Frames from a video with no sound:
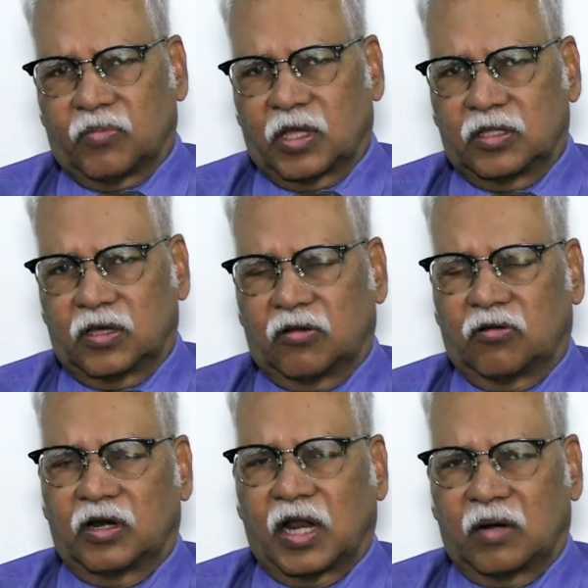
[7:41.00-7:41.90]
mother
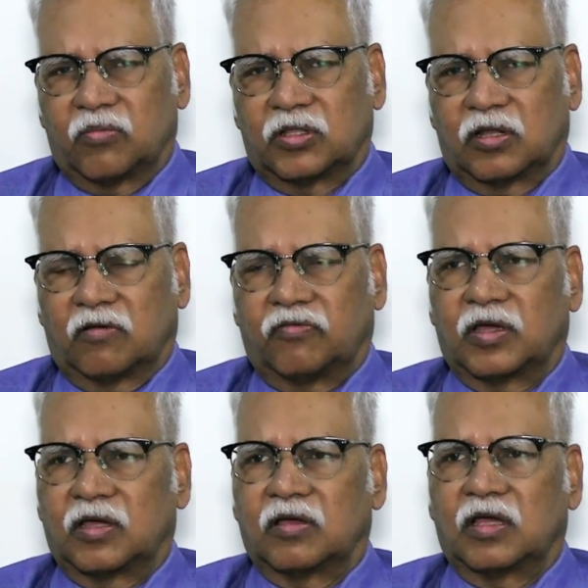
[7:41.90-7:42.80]
or grandmother of
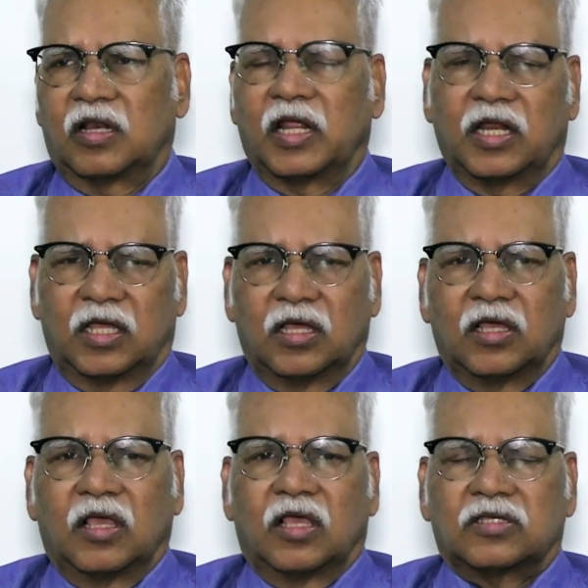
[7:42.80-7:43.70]
a lady
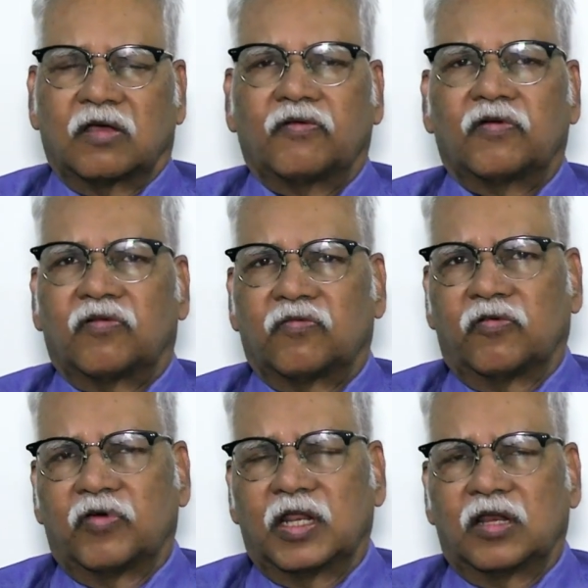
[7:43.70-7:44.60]
suffered from
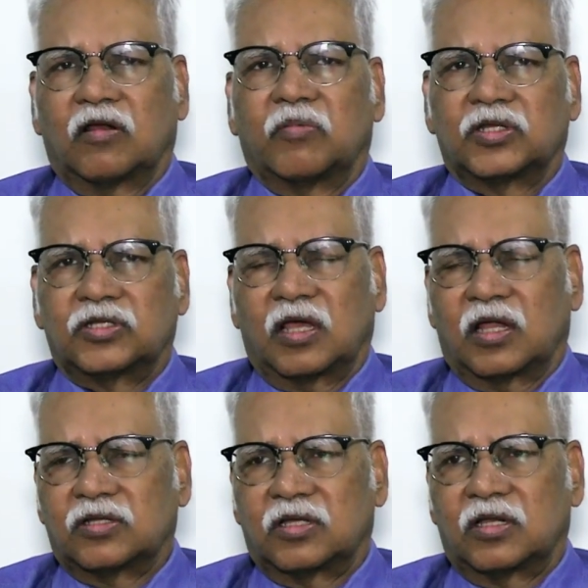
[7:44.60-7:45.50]
ovarian or breast
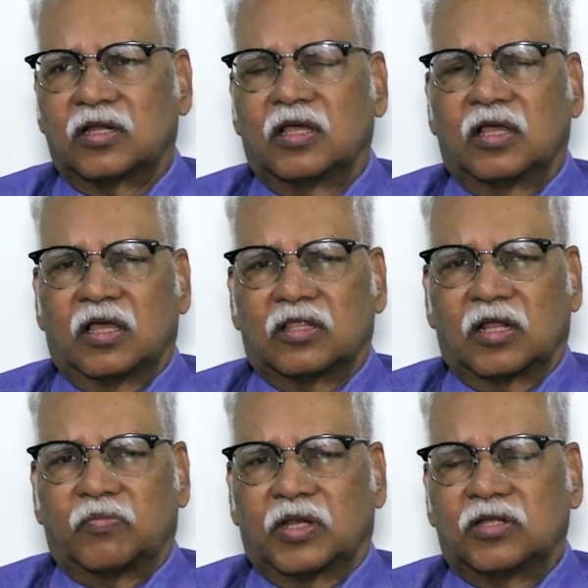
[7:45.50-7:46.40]
cancer,
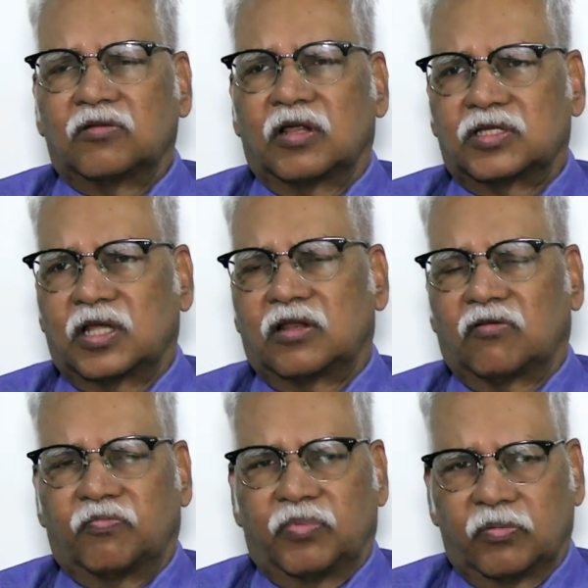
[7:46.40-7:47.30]
that particular set
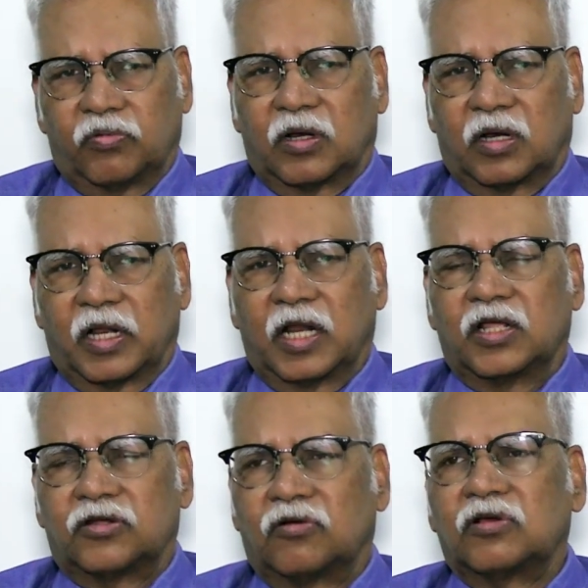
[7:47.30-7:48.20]
of people,
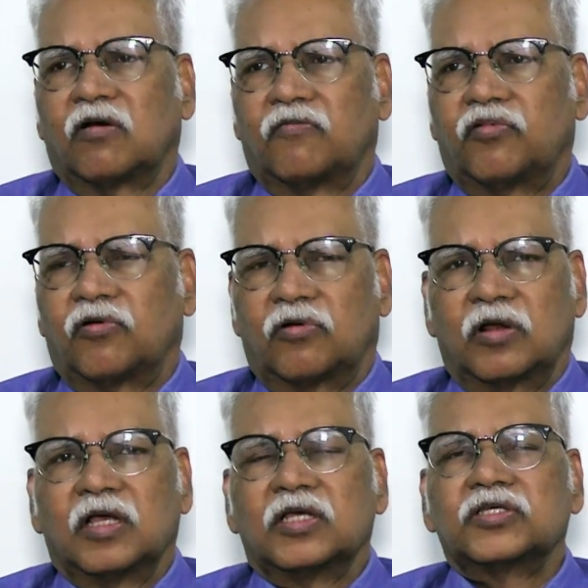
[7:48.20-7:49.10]
ladies, should come for
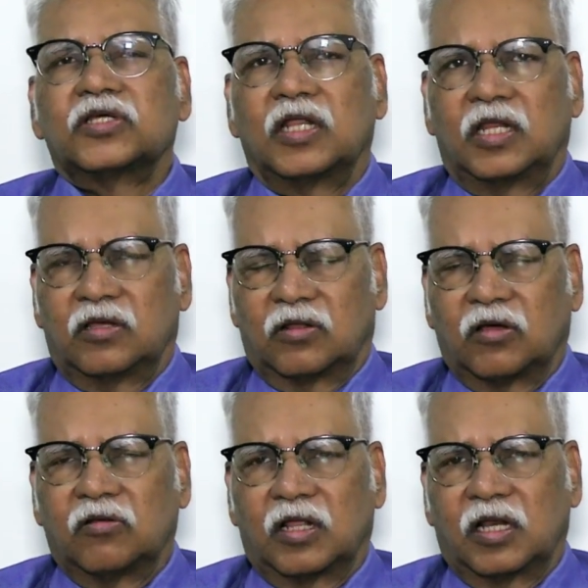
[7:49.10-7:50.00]
screening
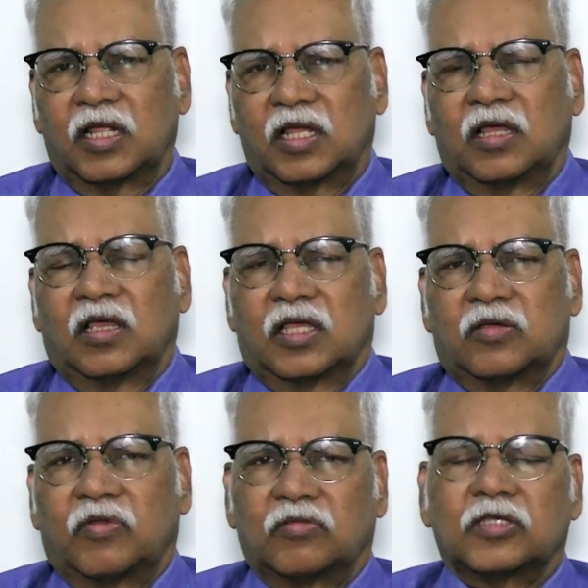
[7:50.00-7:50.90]
regularly
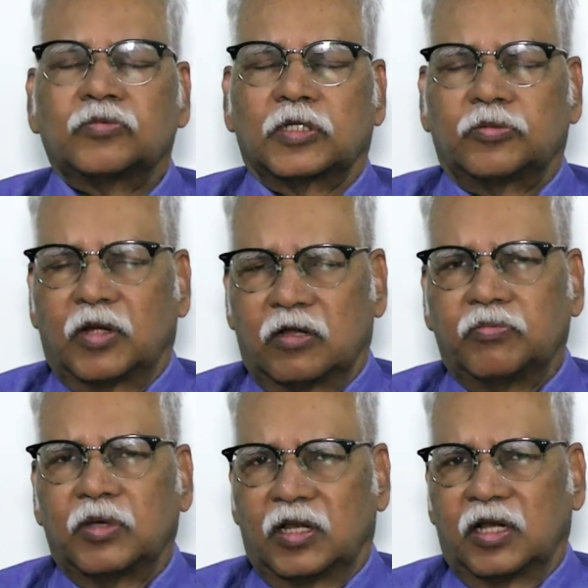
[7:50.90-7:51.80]
from the
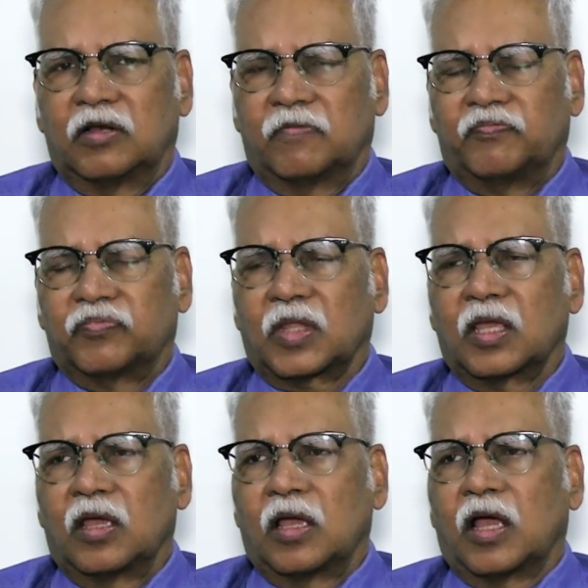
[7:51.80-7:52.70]
specified period.
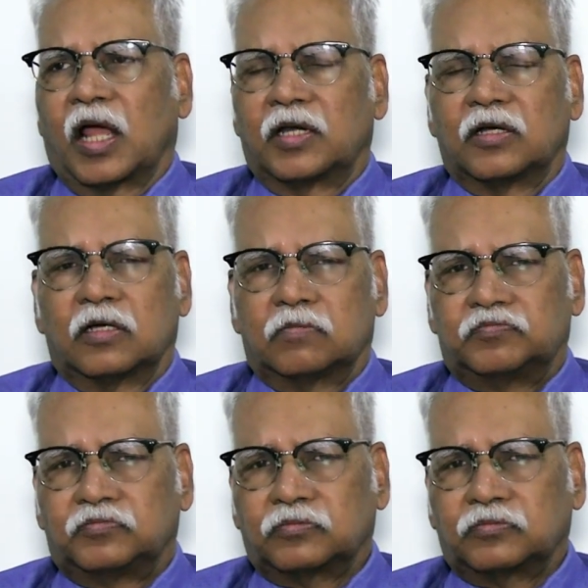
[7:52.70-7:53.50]
And